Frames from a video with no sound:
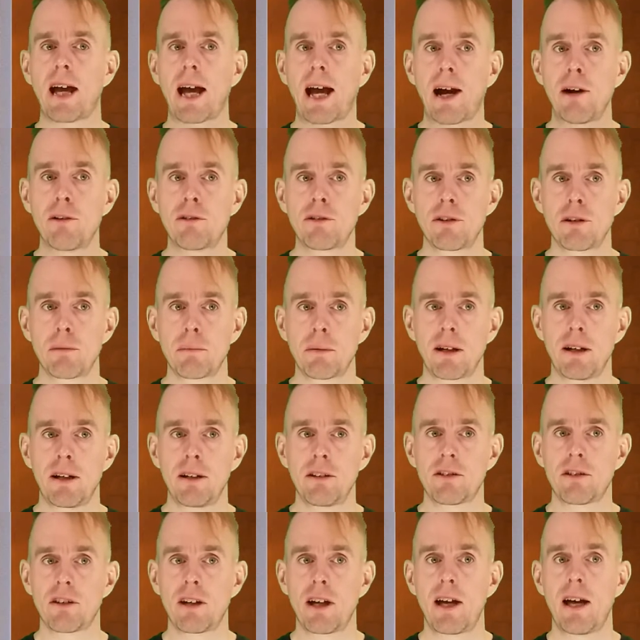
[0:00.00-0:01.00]
and out of the
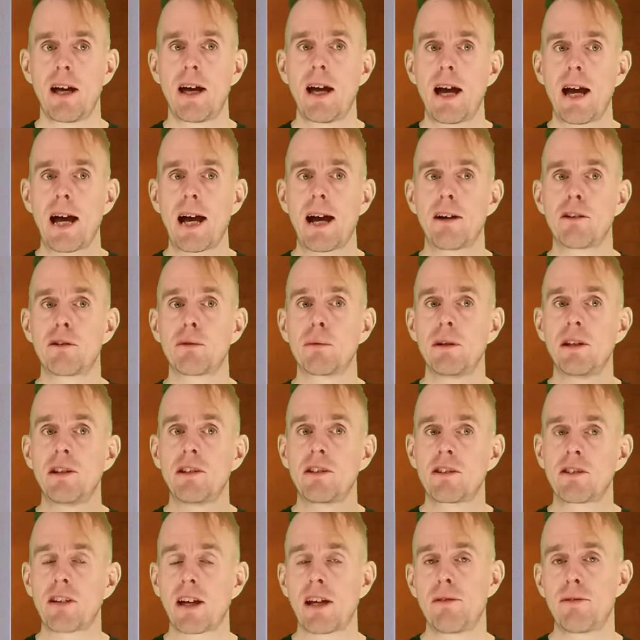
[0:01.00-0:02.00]
plant? How do
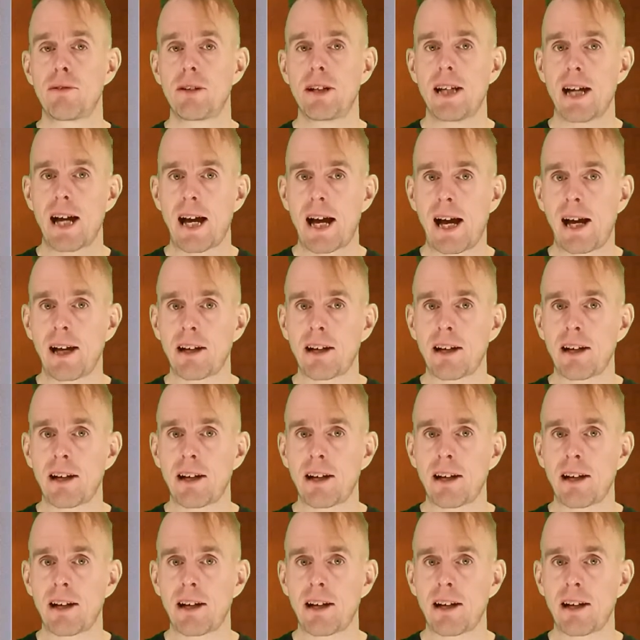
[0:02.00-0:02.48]
we safely